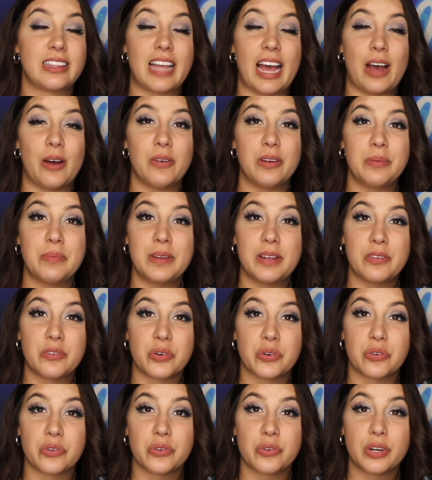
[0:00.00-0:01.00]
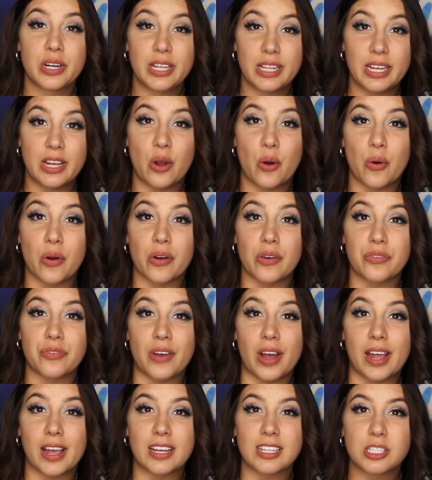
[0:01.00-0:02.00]
That would be really
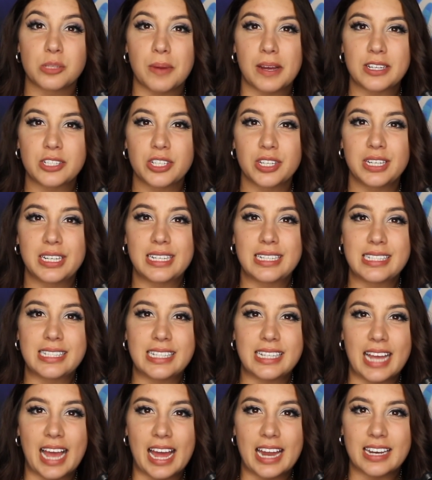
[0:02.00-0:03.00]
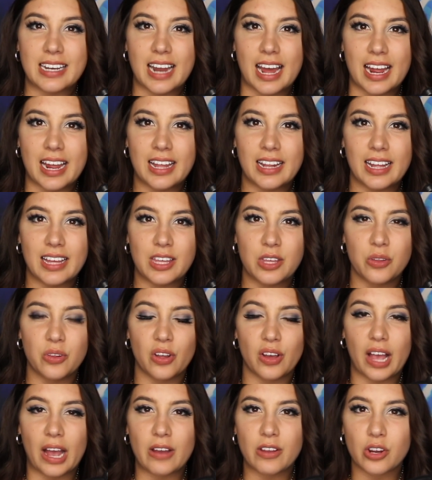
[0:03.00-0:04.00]
horrifying, especially to see at night. Like, you
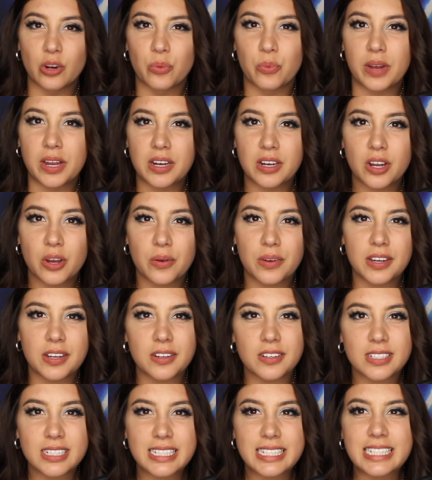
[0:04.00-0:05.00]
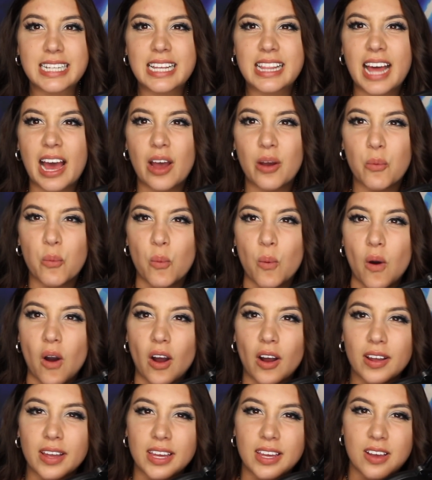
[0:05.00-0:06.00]
look out your window and you just see that
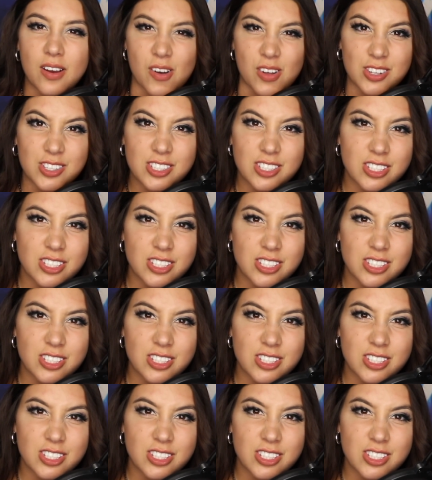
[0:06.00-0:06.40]
walking all